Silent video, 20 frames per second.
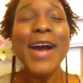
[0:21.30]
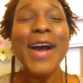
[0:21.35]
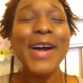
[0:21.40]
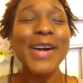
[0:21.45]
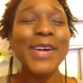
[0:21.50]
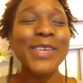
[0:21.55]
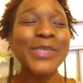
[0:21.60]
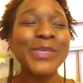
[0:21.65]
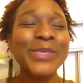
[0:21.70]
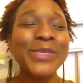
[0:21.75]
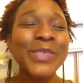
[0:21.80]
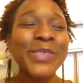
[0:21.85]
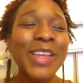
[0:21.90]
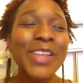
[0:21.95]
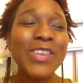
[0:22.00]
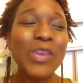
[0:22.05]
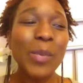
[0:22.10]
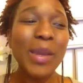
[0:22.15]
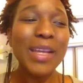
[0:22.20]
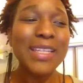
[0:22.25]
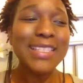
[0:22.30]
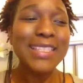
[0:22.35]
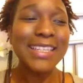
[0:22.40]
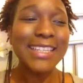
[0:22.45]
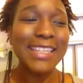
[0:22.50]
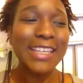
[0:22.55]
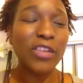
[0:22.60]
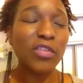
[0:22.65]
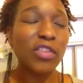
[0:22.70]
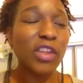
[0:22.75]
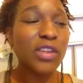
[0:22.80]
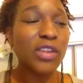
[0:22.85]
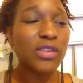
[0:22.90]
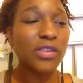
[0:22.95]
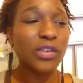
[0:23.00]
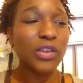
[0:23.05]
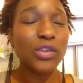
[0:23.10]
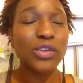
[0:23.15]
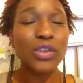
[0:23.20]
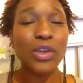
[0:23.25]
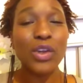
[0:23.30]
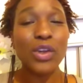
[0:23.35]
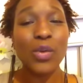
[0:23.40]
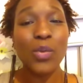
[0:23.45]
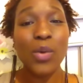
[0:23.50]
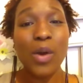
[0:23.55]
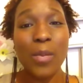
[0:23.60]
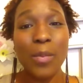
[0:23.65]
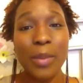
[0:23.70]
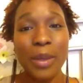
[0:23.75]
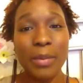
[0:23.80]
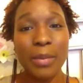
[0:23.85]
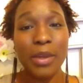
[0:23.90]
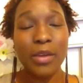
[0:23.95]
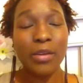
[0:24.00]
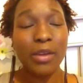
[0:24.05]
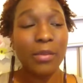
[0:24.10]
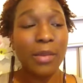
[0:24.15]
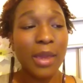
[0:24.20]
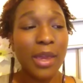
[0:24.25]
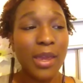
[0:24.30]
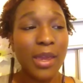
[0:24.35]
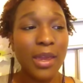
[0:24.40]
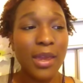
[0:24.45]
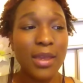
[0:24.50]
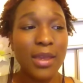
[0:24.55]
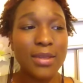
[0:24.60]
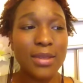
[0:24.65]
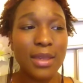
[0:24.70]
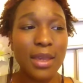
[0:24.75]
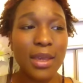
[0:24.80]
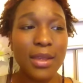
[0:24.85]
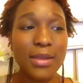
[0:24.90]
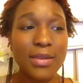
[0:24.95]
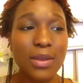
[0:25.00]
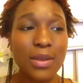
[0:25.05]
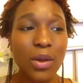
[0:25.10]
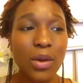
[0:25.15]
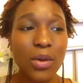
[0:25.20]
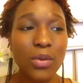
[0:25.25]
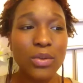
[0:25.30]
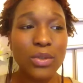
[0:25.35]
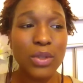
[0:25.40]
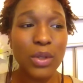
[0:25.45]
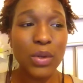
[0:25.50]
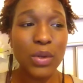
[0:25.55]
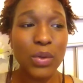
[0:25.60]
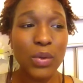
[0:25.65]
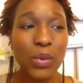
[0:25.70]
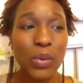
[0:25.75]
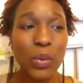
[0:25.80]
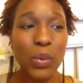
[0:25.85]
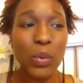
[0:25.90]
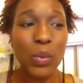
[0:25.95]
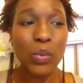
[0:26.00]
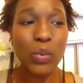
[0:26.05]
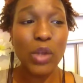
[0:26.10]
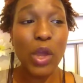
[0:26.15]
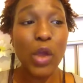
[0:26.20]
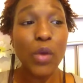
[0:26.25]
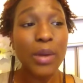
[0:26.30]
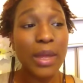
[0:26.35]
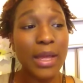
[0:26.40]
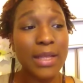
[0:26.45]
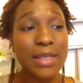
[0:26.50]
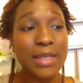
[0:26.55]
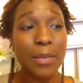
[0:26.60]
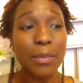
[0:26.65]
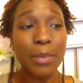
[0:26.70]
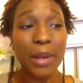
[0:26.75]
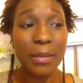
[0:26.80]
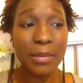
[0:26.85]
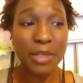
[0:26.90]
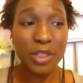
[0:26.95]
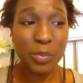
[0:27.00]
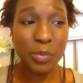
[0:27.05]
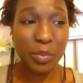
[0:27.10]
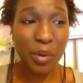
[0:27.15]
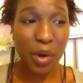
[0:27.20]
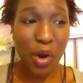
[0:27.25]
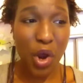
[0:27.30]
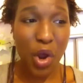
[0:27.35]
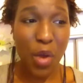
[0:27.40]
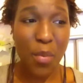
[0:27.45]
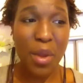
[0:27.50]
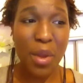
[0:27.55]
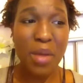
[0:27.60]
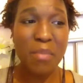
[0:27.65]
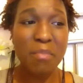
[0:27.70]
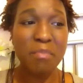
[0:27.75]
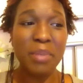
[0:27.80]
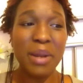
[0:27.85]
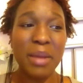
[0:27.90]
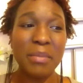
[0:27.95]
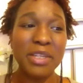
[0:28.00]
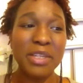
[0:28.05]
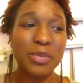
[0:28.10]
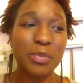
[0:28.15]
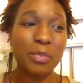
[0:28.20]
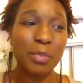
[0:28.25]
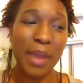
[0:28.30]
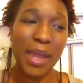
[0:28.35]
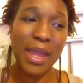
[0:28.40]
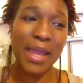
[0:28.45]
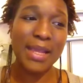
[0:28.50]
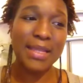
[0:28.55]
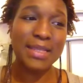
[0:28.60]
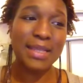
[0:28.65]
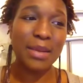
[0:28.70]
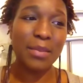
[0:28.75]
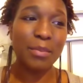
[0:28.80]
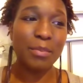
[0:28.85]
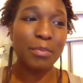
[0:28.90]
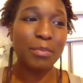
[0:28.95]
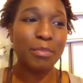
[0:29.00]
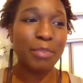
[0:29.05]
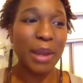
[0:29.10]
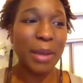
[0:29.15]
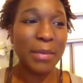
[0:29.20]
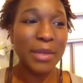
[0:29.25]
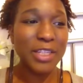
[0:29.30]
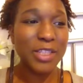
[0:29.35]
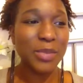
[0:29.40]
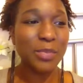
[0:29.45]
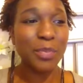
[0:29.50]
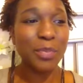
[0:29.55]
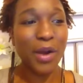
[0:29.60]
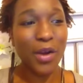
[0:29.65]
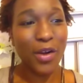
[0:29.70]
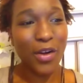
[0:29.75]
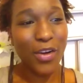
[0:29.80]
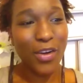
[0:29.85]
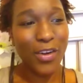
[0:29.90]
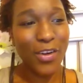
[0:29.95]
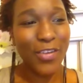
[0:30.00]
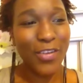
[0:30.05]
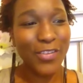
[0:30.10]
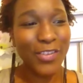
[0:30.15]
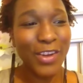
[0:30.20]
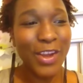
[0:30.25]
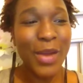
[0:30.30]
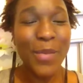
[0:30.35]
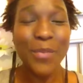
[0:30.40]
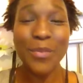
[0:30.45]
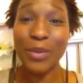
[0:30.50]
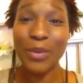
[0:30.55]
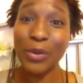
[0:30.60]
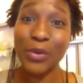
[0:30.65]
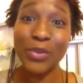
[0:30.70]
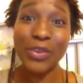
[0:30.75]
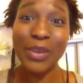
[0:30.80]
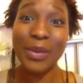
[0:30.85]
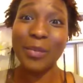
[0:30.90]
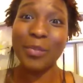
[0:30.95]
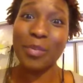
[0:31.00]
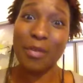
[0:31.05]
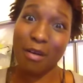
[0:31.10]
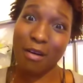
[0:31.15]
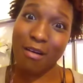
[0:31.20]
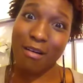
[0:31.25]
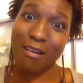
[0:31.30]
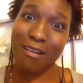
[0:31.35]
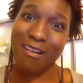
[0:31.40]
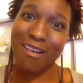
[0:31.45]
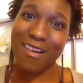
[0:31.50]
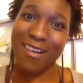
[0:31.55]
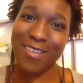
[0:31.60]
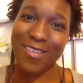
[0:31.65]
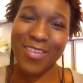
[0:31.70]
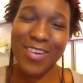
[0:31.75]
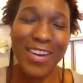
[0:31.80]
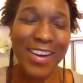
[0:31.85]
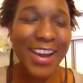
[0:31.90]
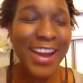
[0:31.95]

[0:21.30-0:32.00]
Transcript: um, so, basically, if those of you don't know what a BB cream is, it's also known as a blemish balm, a blemish base, a blemish balm beauty balm